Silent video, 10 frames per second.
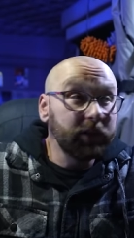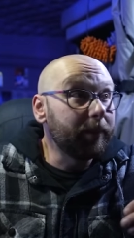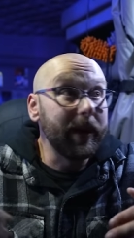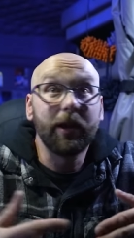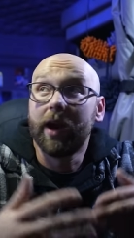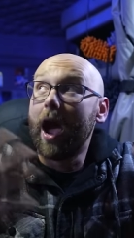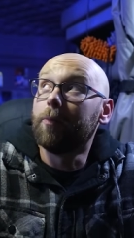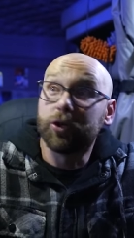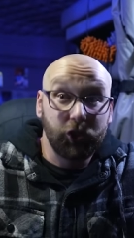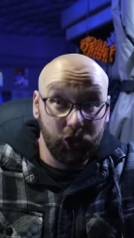depending on how
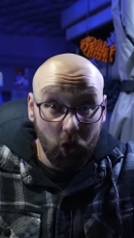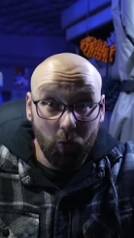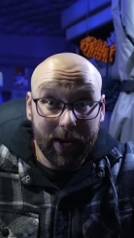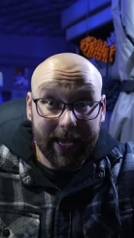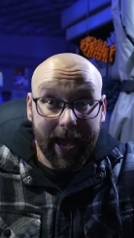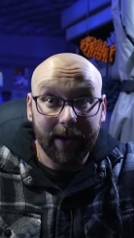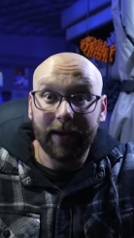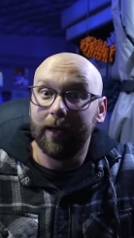much snow we get.